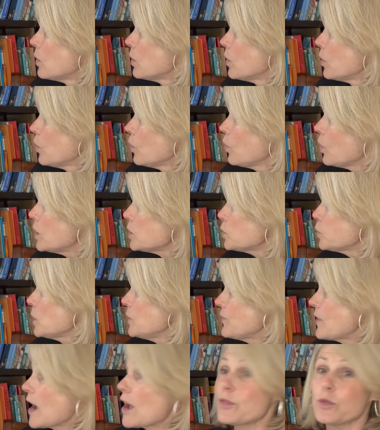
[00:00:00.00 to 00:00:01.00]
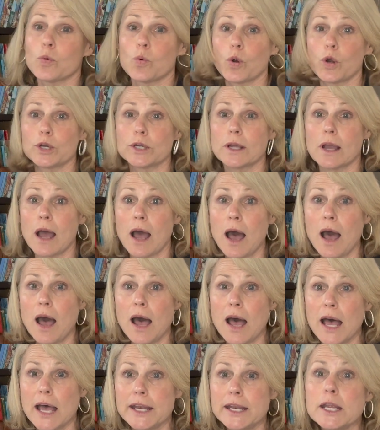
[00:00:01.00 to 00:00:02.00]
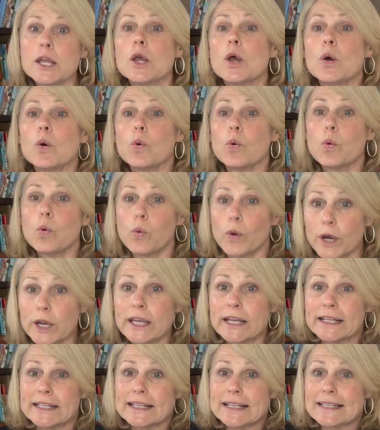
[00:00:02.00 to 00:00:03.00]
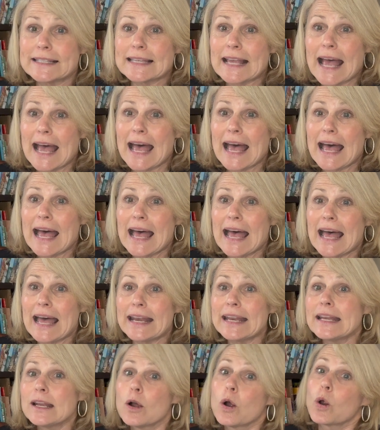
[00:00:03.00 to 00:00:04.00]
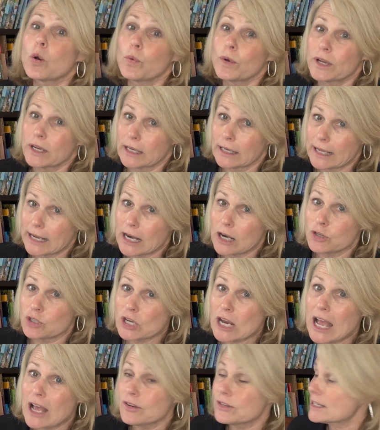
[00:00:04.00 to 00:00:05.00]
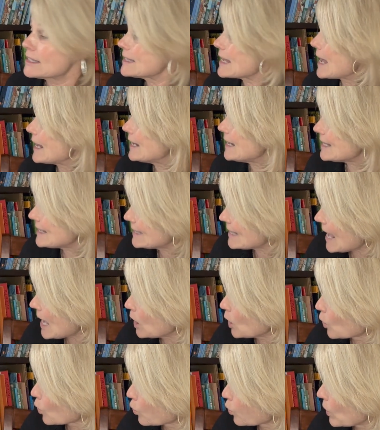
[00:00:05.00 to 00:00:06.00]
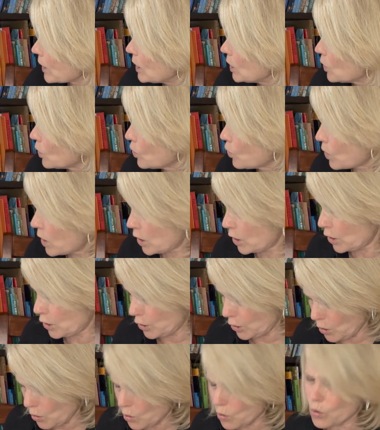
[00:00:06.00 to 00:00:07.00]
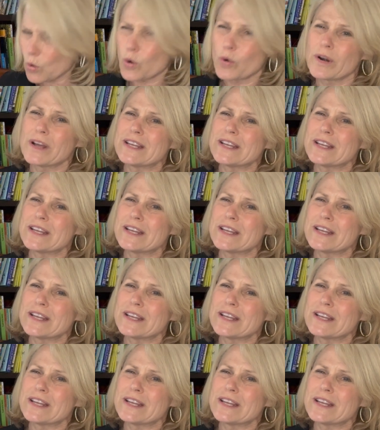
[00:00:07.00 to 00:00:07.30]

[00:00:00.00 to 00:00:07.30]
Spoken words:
once we've got the word cod, we're going to decide, or we're going to let our child decide, is that a real word or a